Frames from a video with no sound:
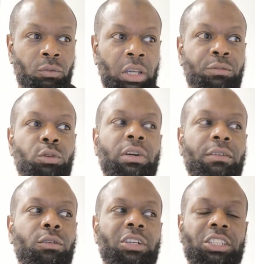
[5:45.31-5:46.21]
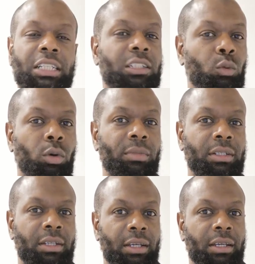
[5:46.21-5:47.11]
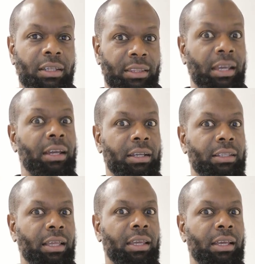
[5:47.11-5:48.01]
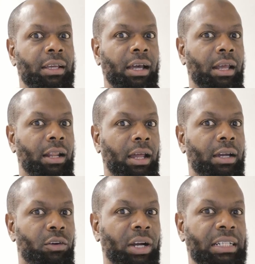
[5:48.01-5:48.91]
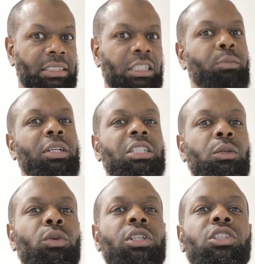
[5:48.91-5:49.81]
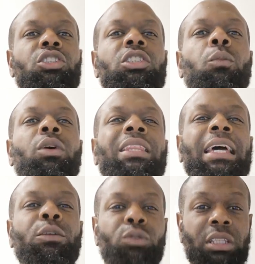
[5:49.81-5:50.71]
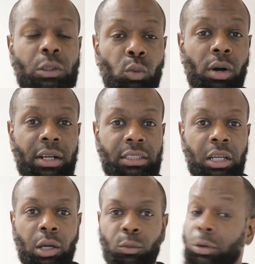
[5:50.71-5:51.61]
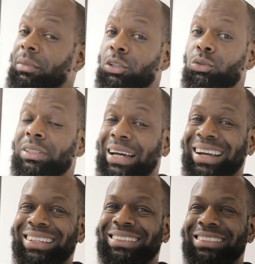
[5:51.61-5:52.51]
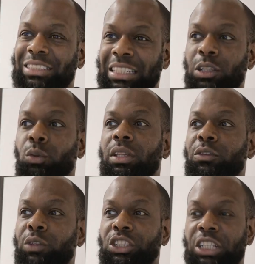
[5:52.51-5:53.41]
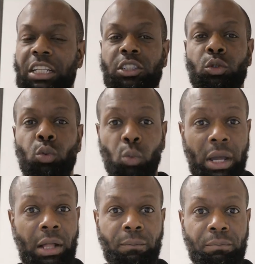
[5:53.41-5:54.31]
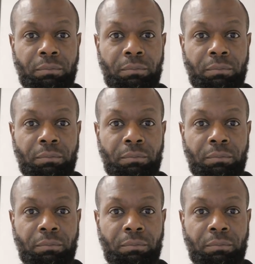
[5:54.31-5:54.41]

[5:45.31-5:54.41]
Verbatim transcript: If you've ever rejected a woman, they get kind of like crazy, especially when you're someone they really want. Women do not deal with rejection well,